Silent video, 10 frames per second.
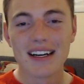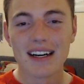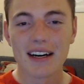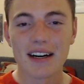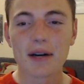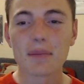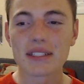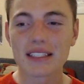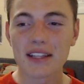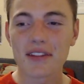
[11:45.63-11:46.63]

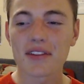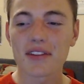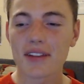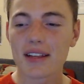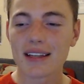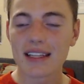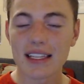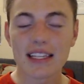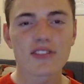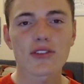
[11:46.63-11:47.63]
But
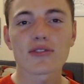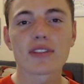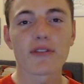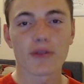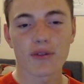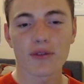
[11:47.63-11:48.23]
it's just different.